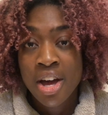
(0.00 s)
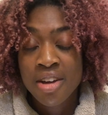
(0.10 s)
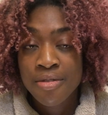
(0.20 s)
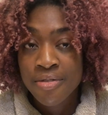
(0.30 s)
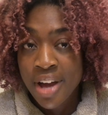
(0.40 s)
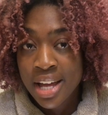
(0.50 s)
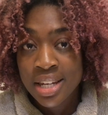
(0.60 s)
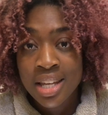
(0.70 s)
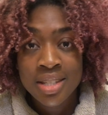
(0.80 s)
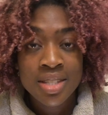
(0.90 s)
a
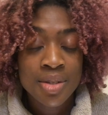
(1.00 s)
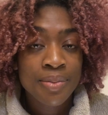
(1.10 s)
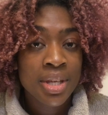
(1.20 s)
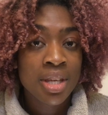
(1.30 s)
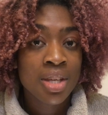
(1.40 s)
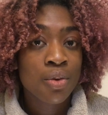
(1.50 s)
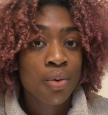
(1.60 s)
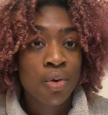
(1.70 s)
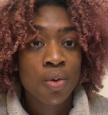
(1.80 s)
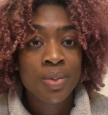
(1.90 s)
fan next to me,
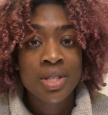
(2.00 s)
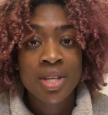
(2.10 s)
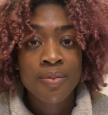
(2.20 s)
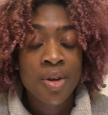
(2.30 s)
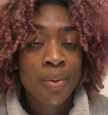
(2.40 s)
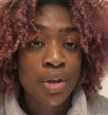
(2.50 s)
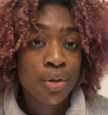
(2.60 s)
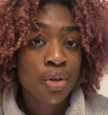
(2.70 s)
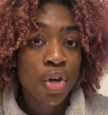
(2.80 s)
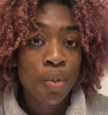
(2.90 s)
or be somewhere where you can